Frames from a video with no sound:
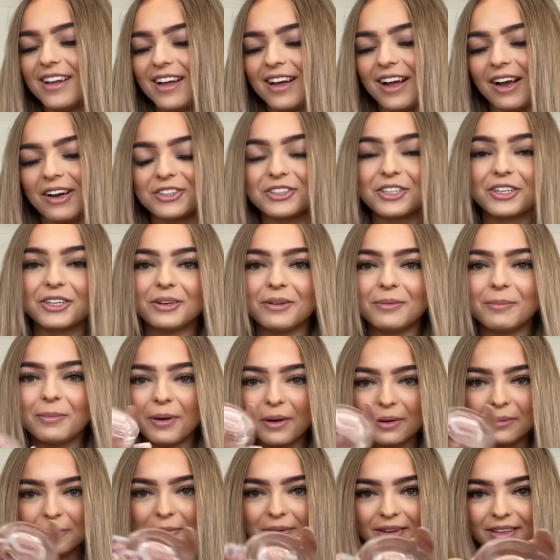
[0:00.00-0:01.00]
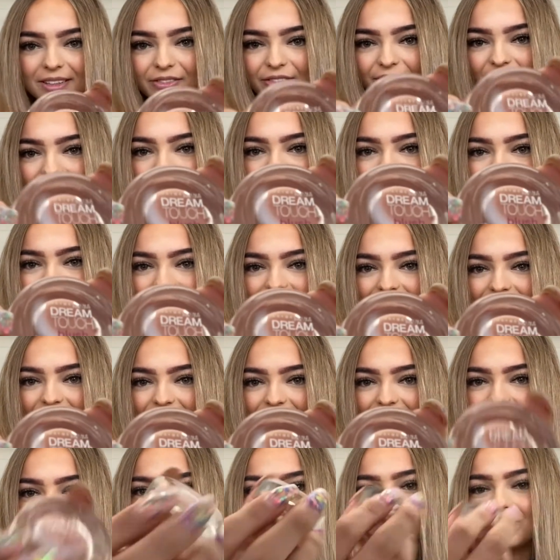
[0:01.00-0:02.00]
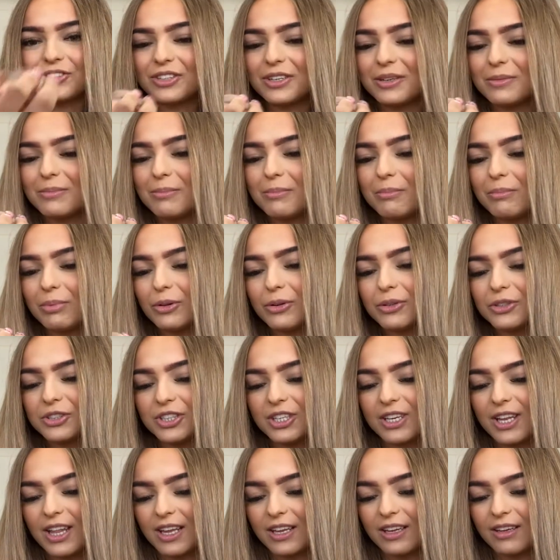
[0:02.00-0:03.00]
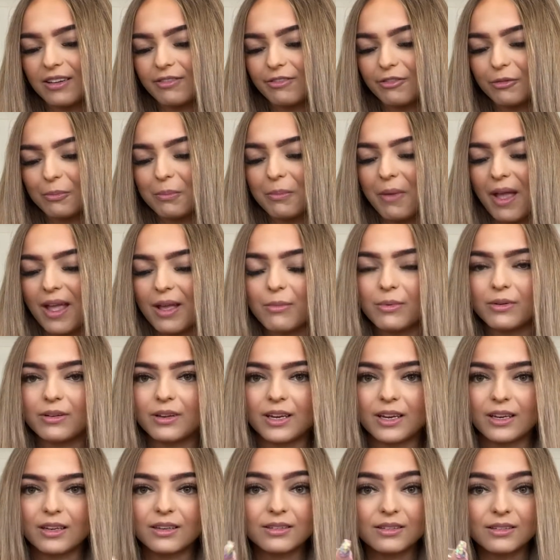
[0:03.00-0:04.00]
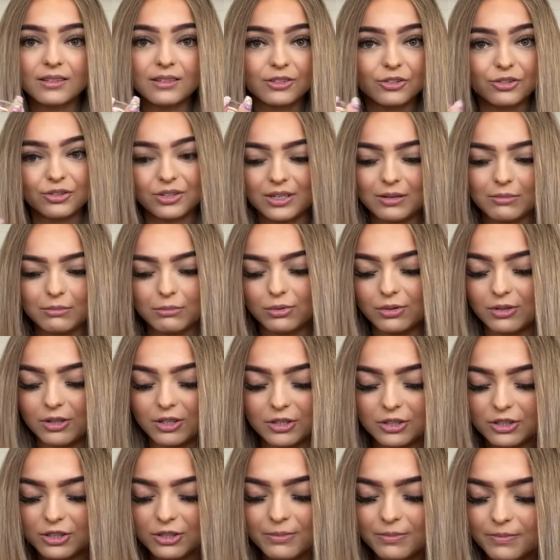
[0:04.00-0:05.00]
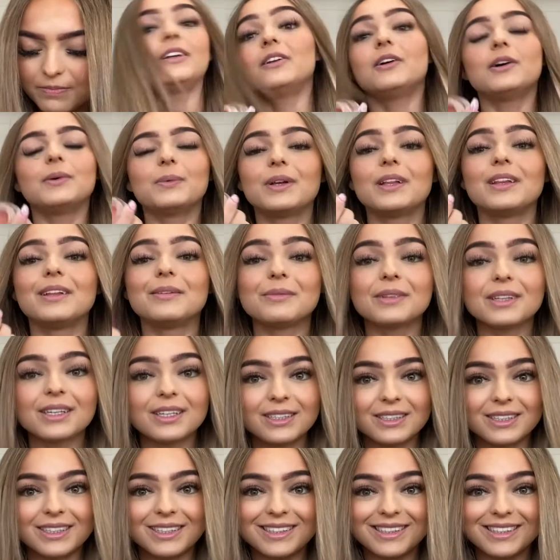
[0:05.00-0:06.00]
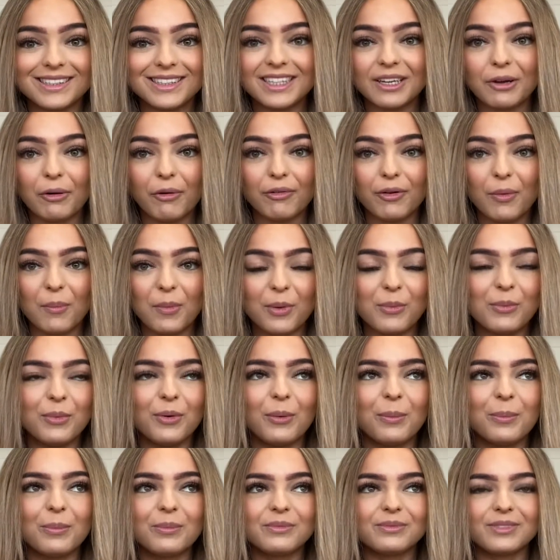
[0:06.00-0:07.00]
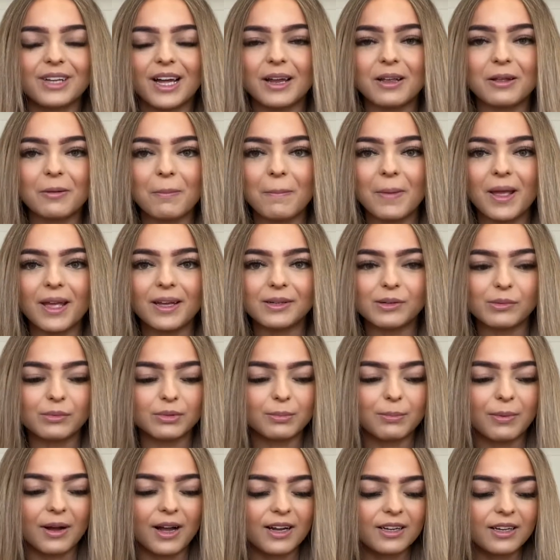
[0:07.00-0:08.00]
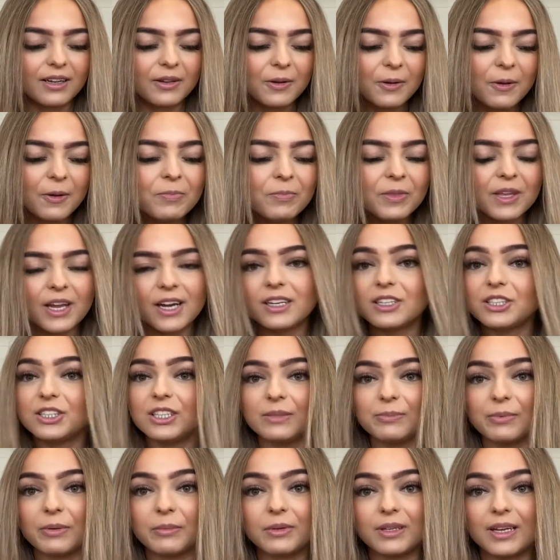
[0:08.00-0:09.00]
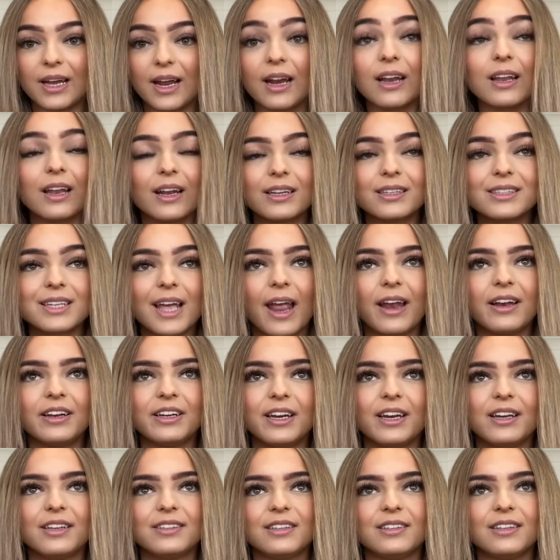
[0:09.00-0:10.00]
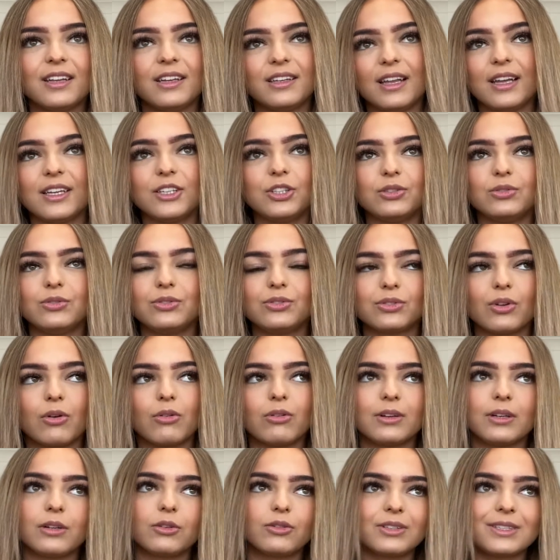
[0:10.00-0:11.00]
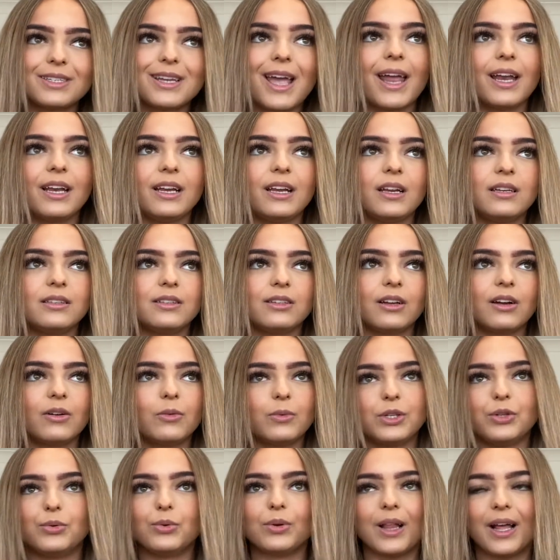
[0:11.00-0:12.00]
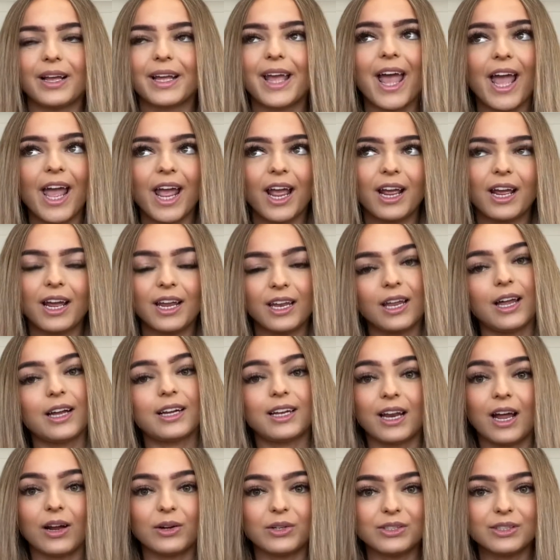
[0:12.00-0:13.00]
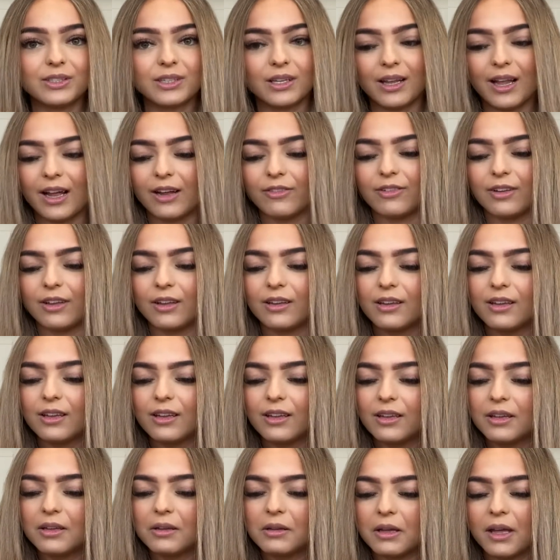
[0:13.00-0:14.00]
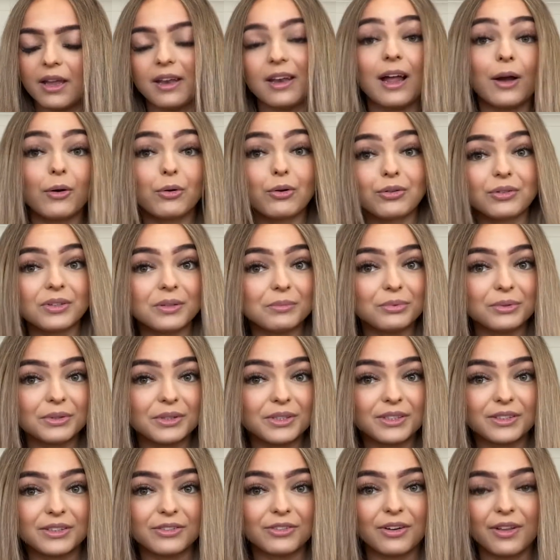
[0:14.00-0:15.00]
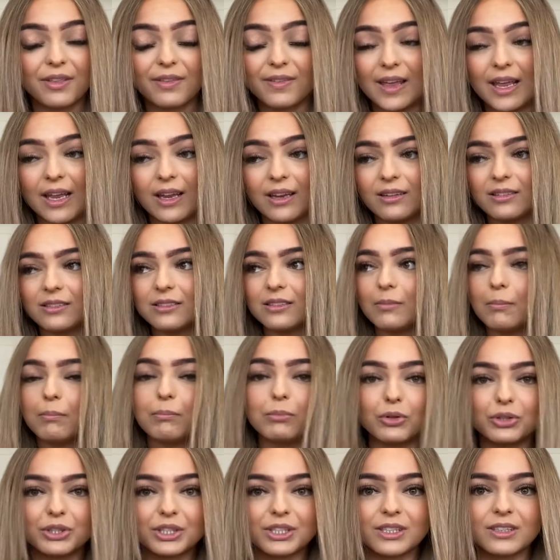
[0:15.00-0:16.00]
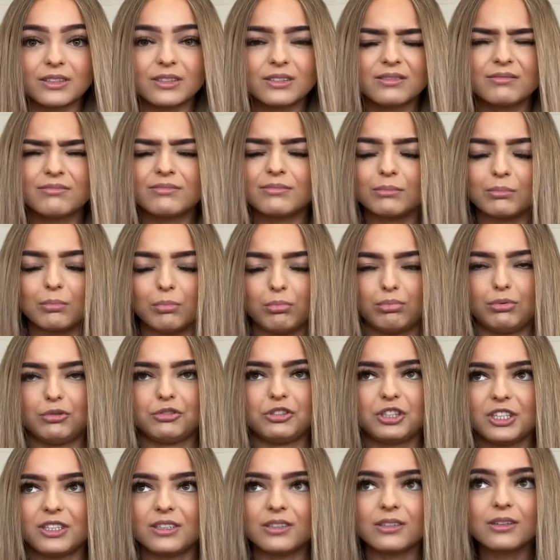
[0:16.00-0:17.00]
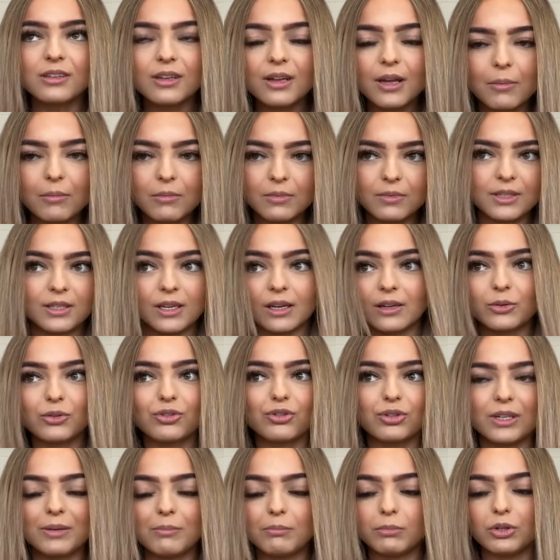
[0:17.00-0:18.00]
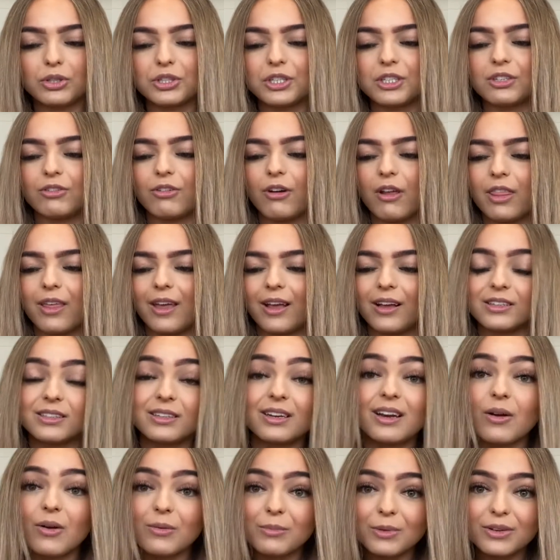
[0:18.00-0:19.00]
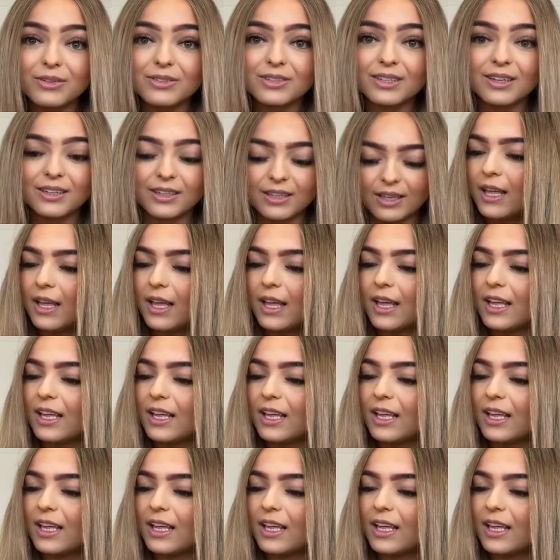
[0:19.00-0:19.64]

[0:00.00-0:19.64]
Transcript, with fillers: I'll show you the bottom, that's fine dream blush thing from Maybelline cream brush. You know one of them things that you steal from your mum, like makeup bag? And she's probably had it like 10 years and then like you stole it good 10 years ago when you were like 8 and like now you still have it. And now cream brushes are a thing. Blushes. Brushes. No, cream blushes are a thing so now I'm using it again.